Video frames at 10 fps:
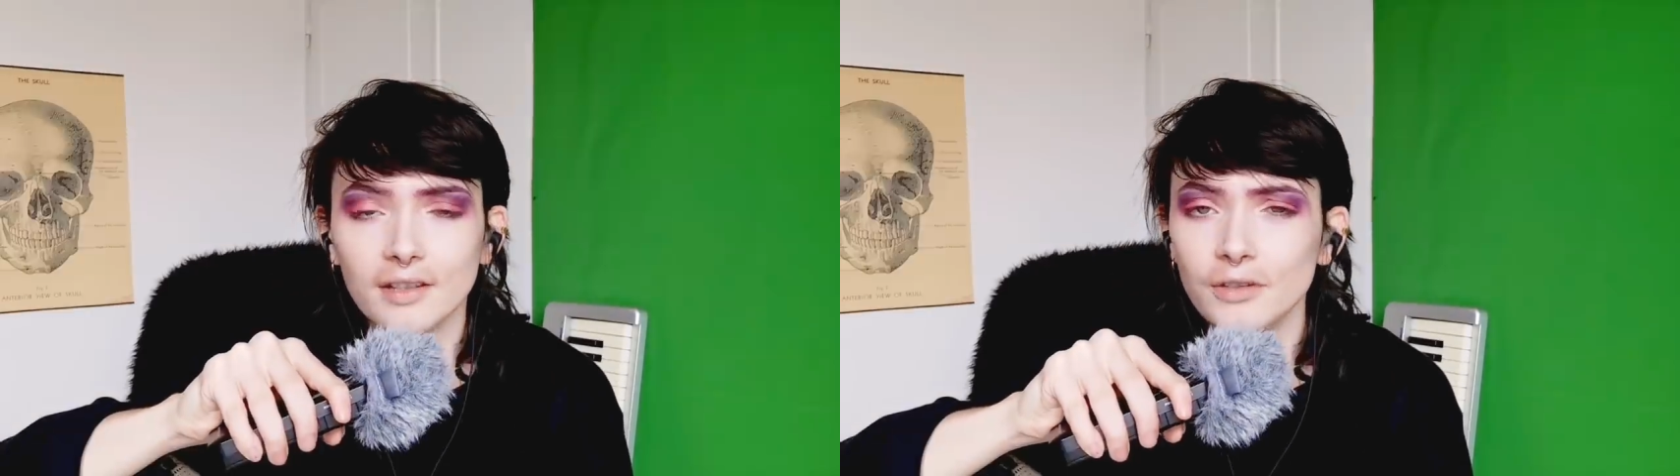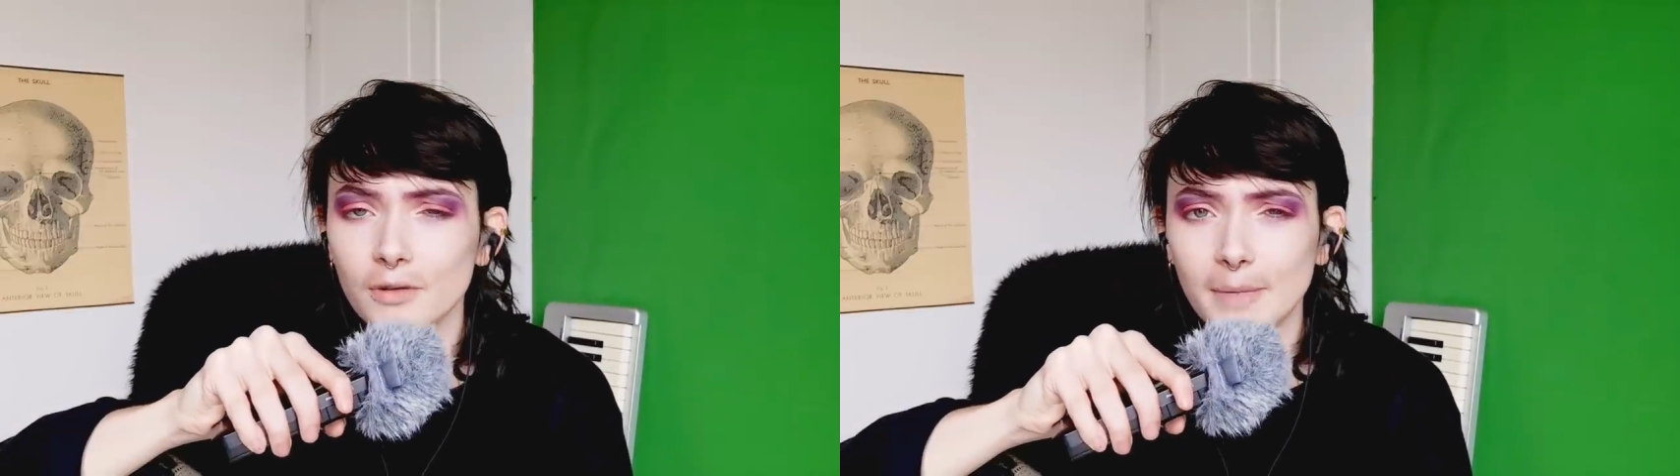
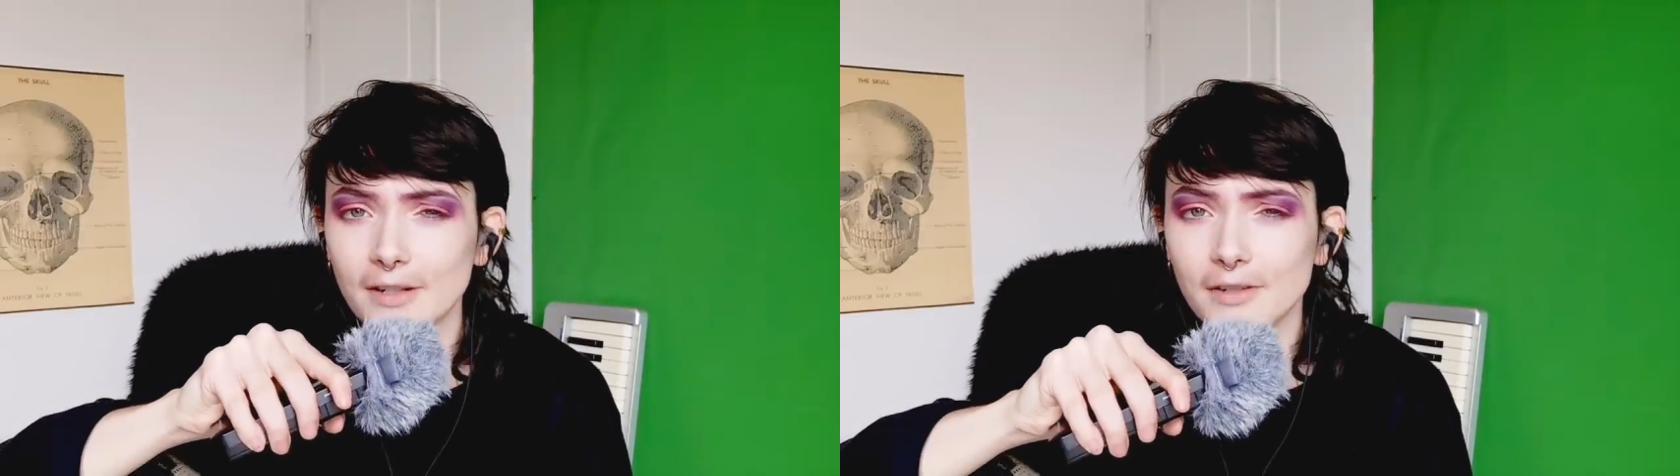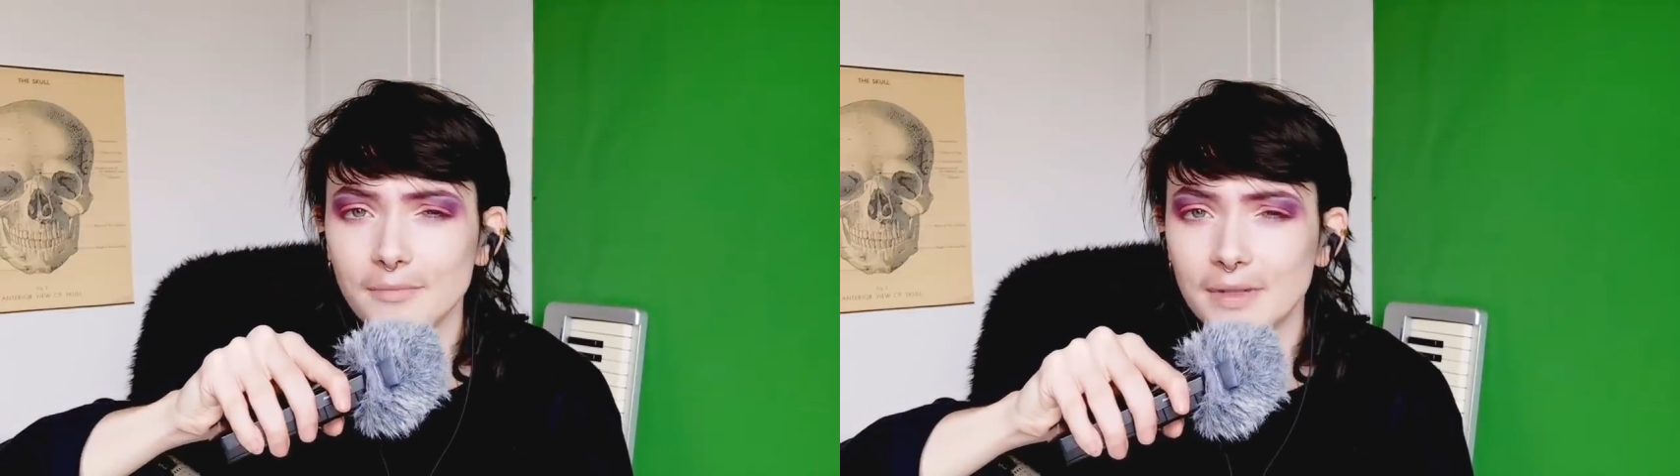Can you
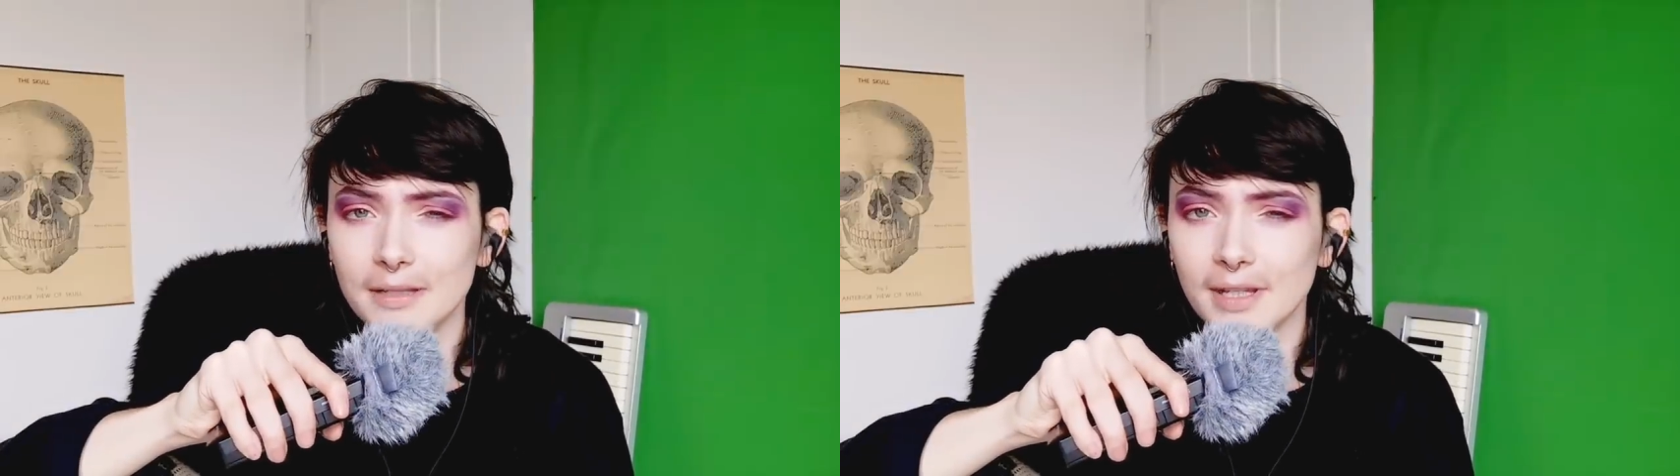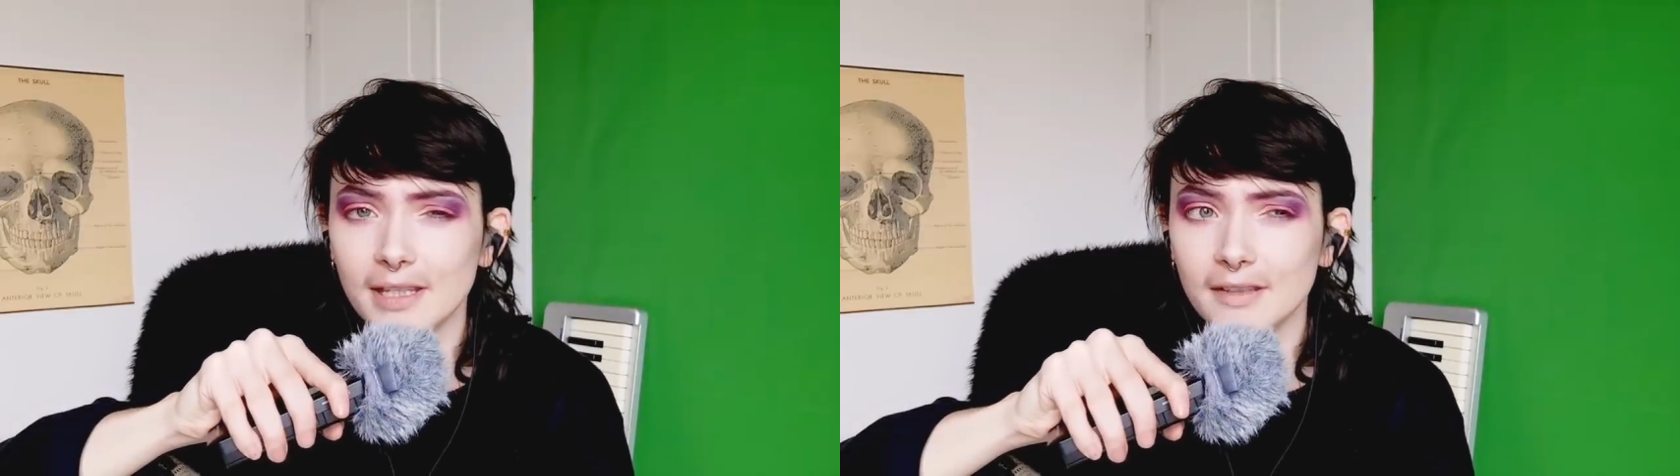imagine
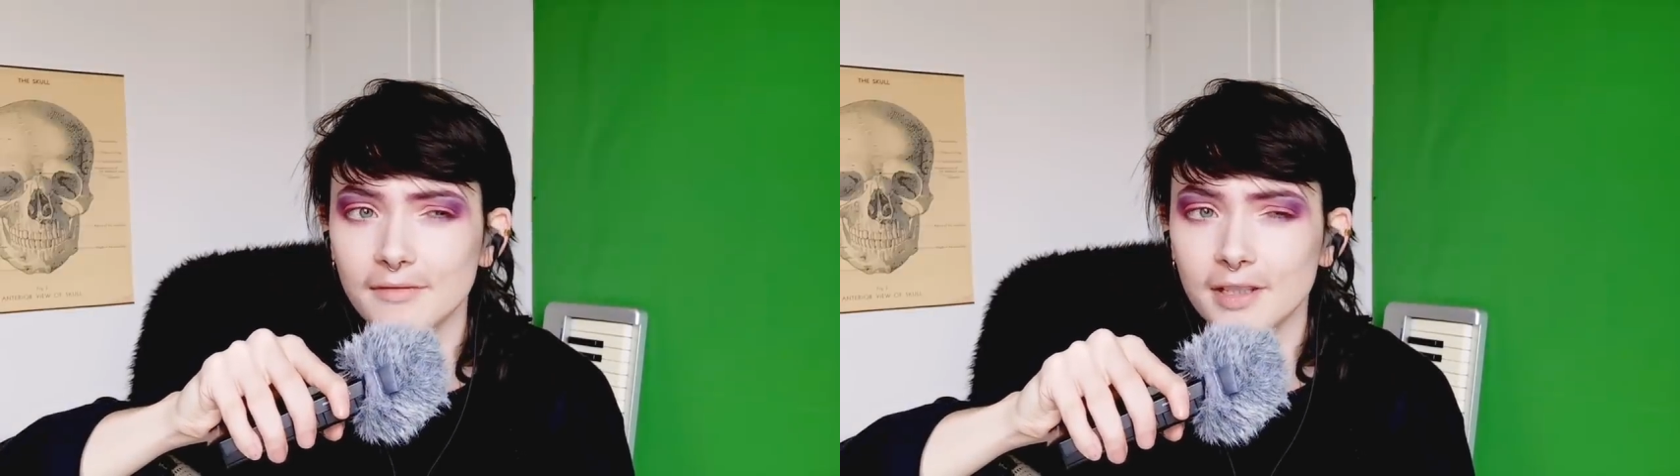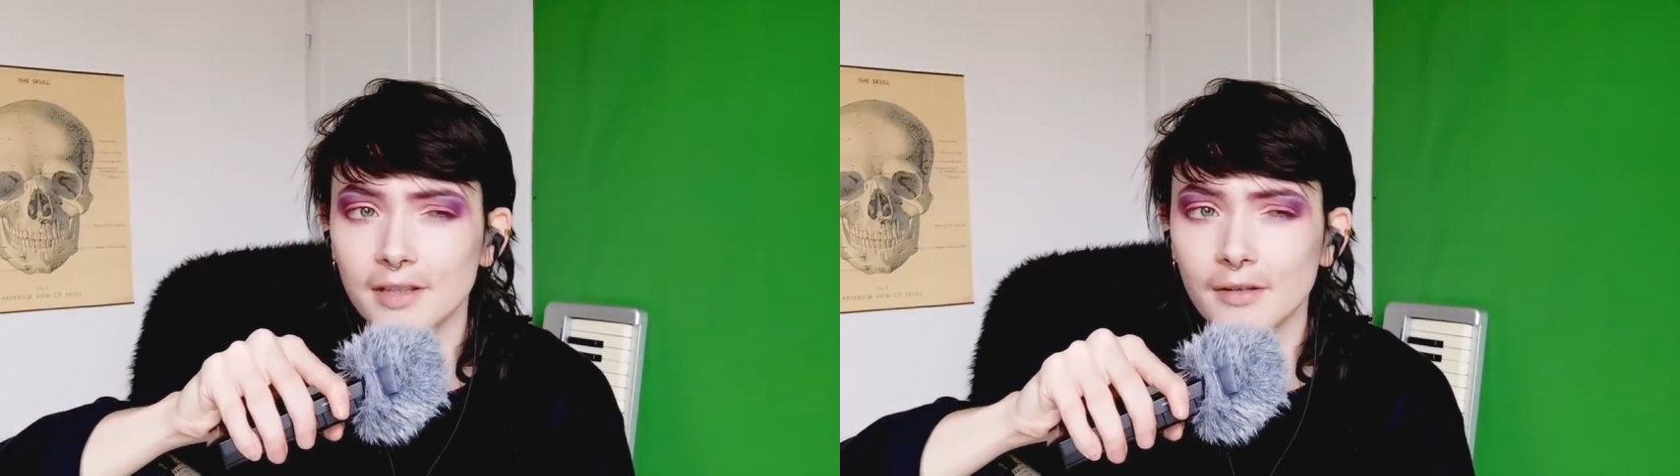me making
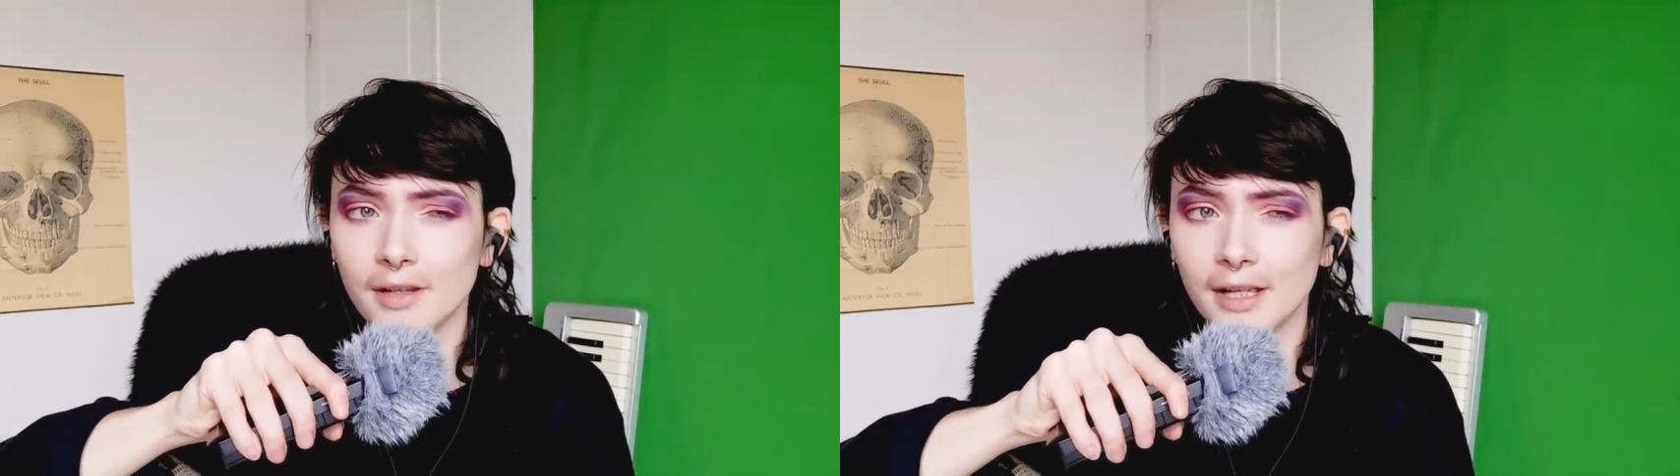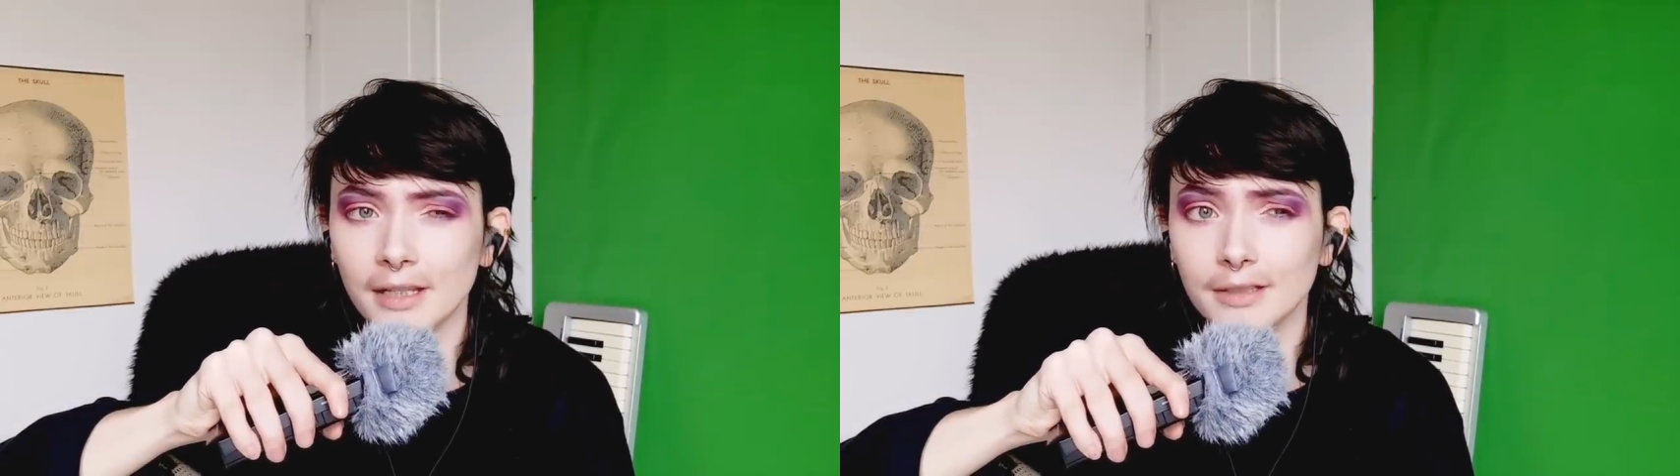a video
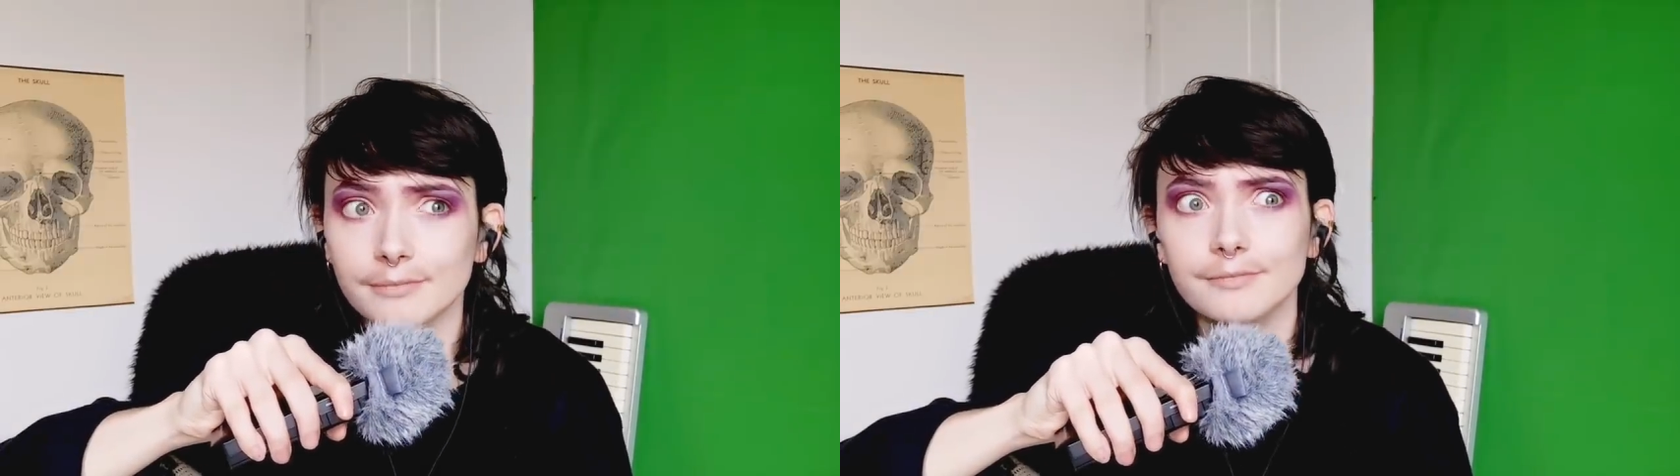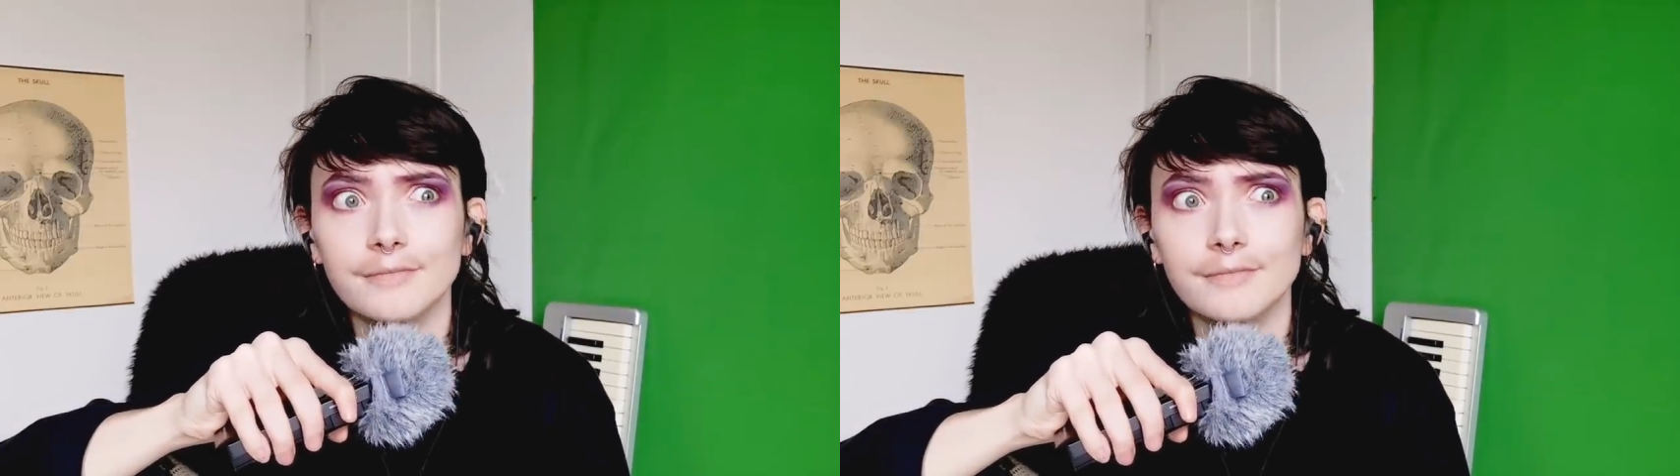like,